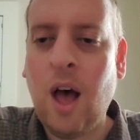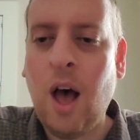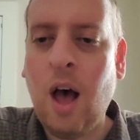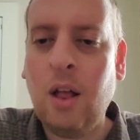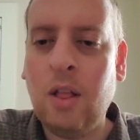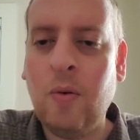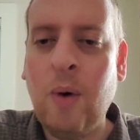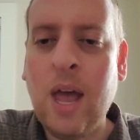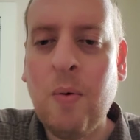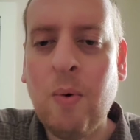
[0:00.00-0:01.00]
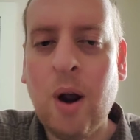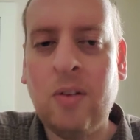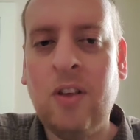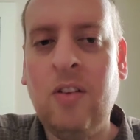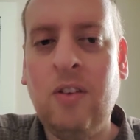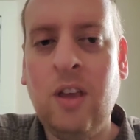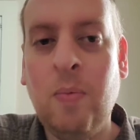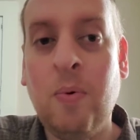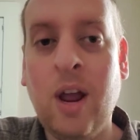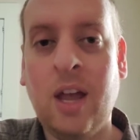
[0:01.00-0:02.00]
the way it works is you
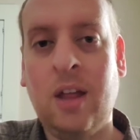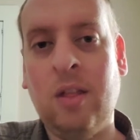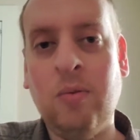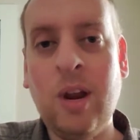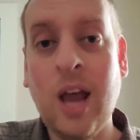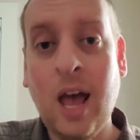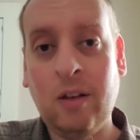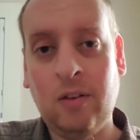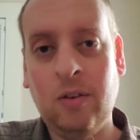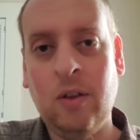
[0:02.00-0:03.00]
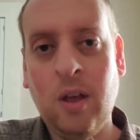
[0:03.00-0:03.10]
bring 3 decks.